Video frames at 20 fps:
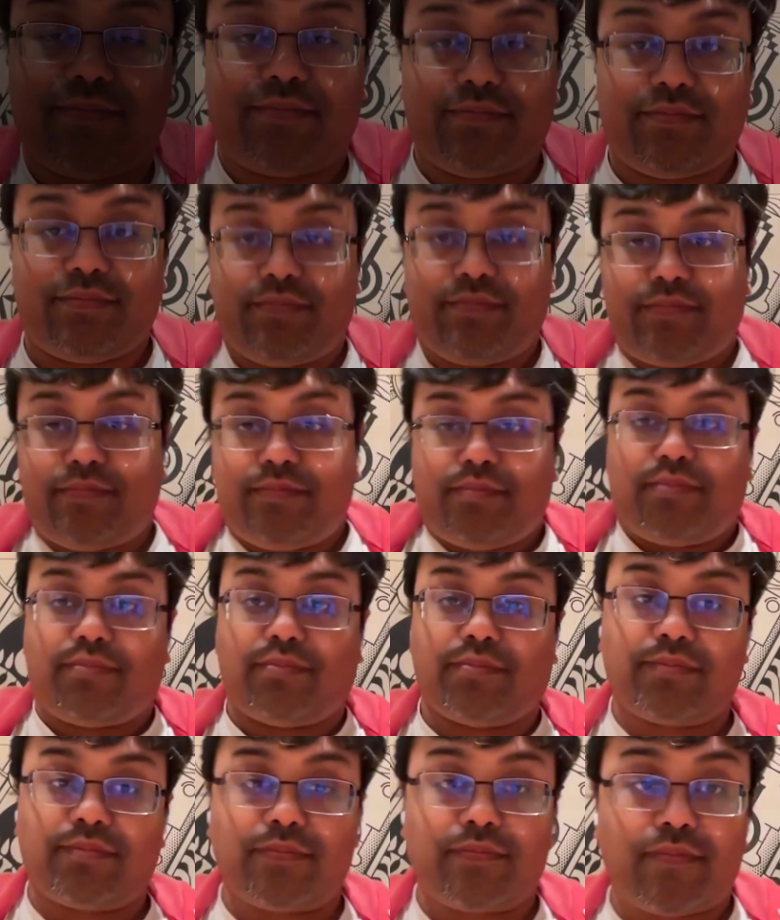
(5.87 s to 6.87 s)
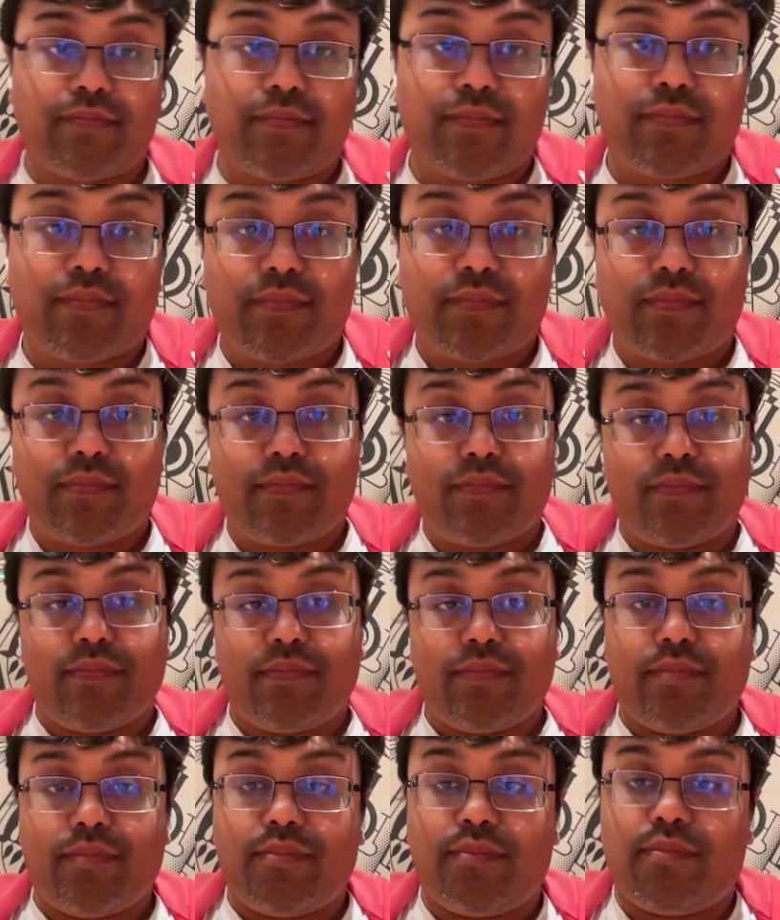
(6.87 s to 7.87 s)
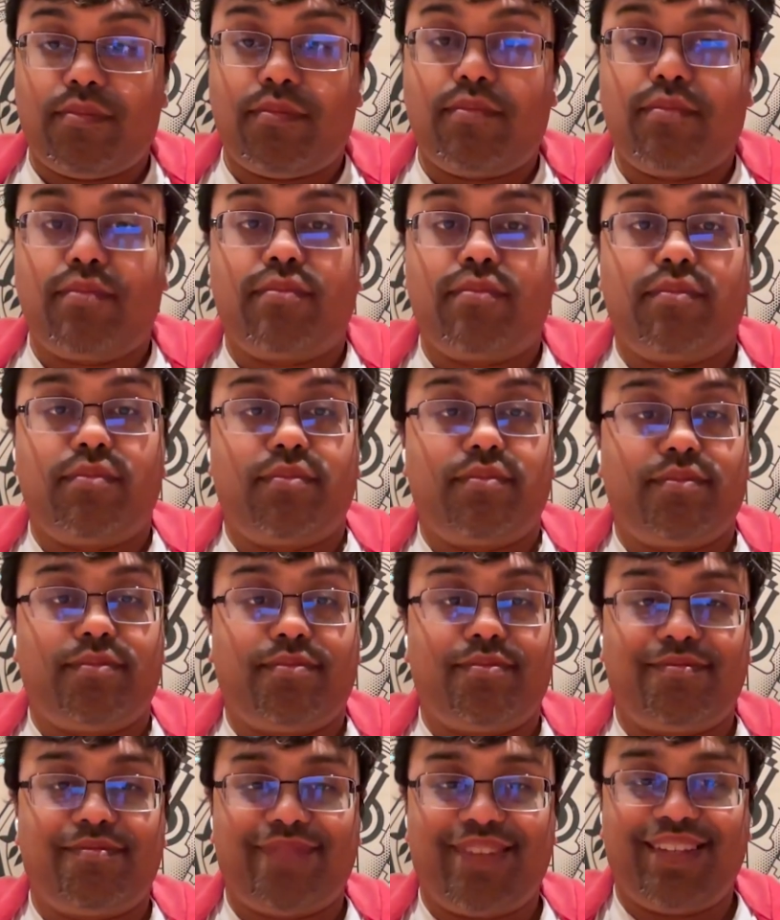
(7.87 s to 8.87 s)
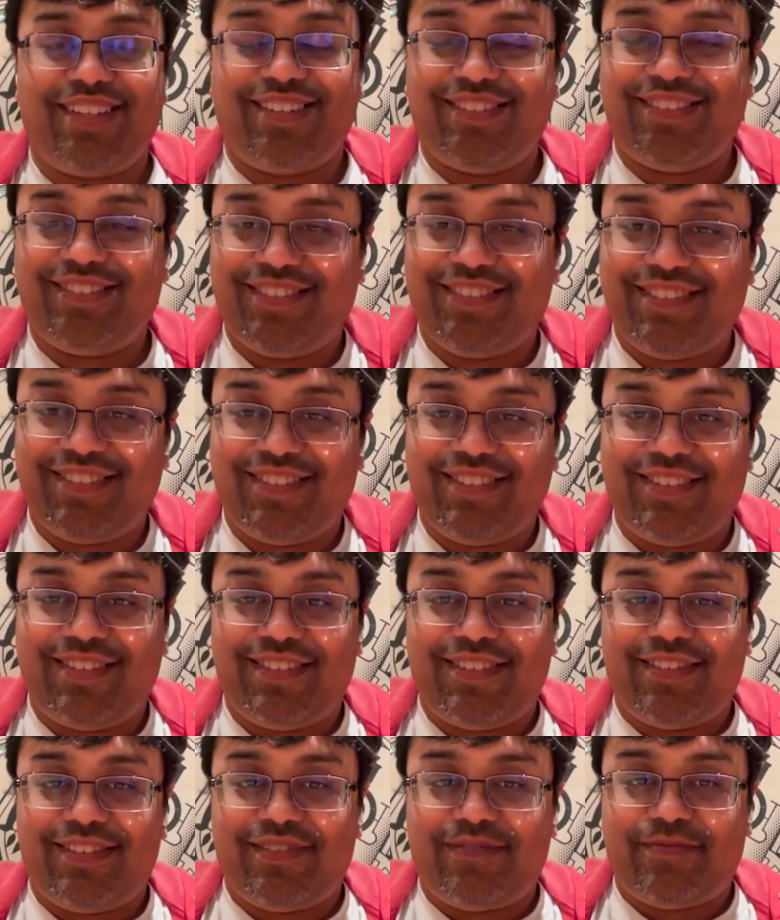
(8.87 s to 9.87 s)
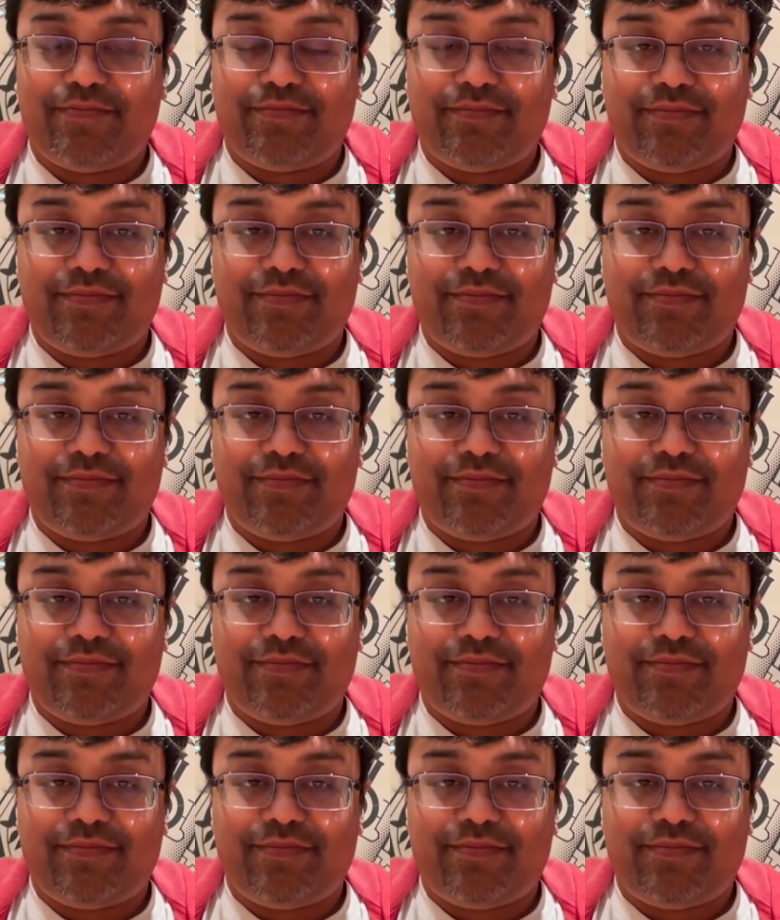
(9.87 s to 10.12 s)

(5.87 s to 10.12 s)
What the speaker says: (not speaking)